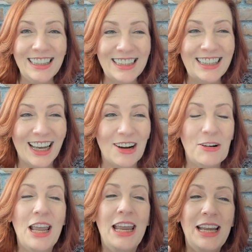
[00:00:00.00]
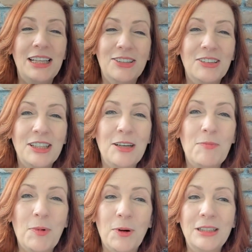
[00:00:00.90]
So it's really
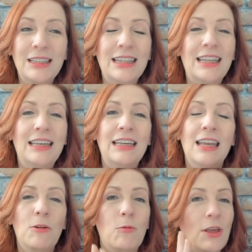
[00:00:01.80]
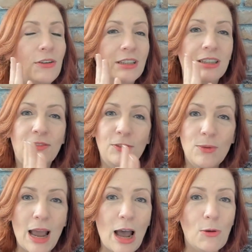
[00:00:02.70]
important that, whether it's a few
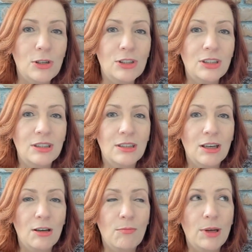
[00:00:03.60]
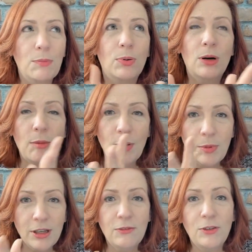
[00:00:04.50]
hours, but
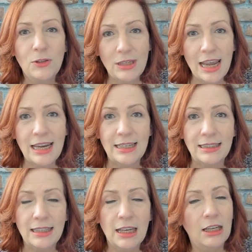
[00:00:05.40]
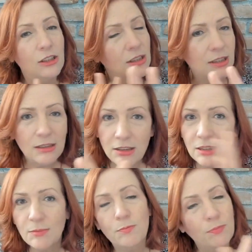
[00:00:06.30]
probably a few days,
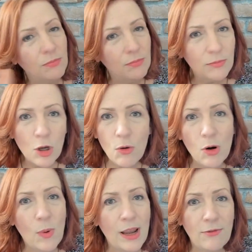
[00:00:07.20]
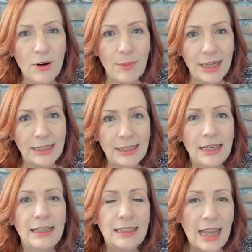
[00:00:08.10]
just go away from it.
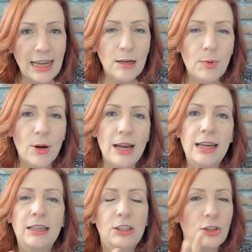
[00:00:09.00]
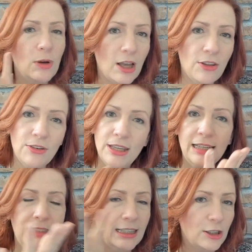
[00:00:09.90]
Take a break, do other
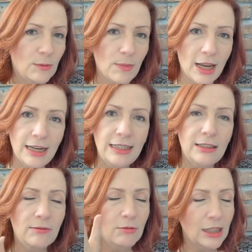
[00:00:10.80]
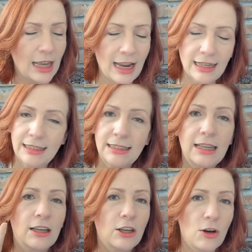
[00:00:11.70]
things, let your mind relax,
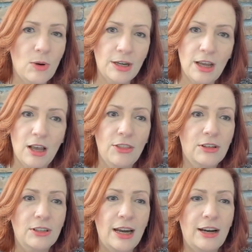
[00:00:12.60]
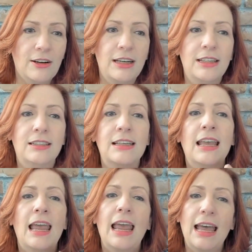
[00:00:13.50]
go on other areas,
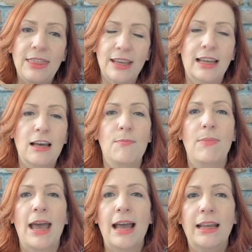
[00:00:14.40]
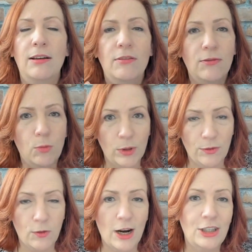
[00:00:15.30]
and then come back
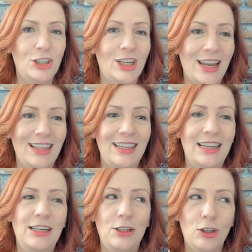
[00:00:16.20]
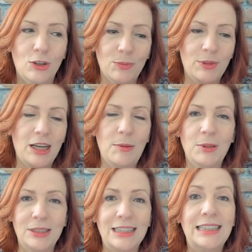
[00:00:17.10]
refreshed, and then you'll be able
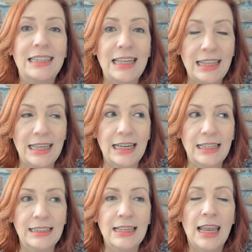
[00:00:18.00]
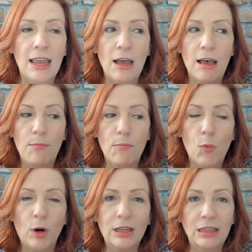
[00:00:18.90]
to see things
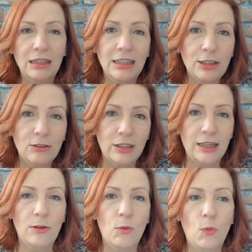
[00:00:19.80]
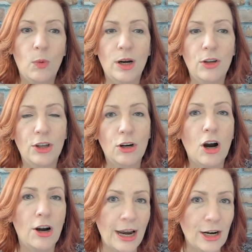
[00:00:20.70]
more clearly where there
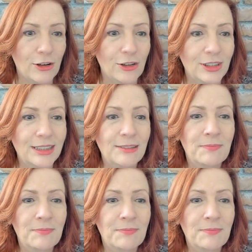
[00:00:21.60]
are errors.